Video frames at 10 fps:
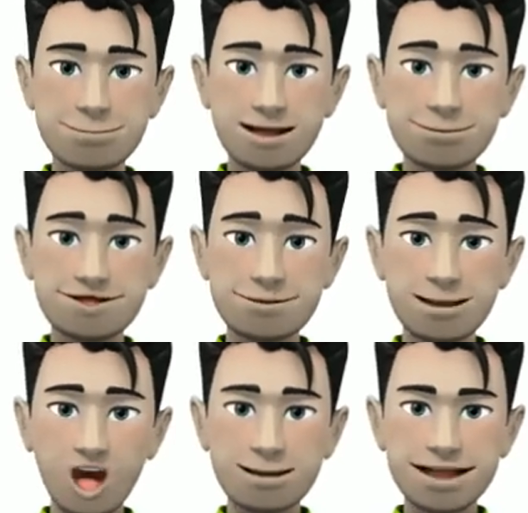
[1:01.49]
the link
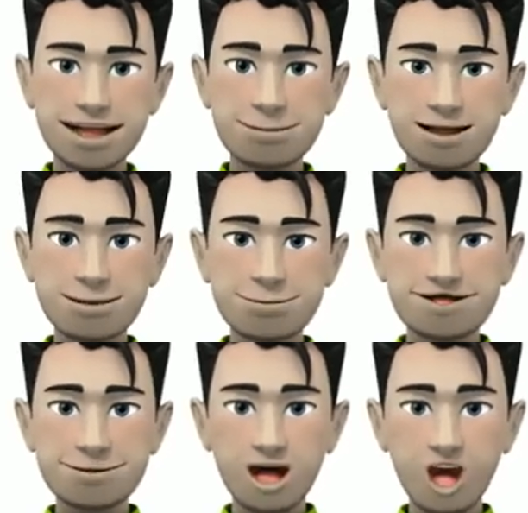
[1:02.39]
in description or
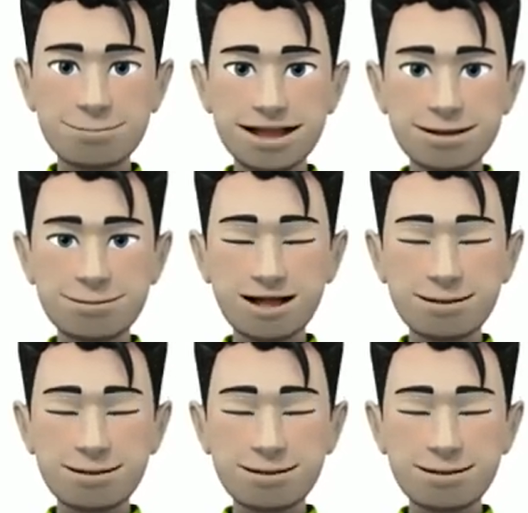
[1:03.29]
on the video to view the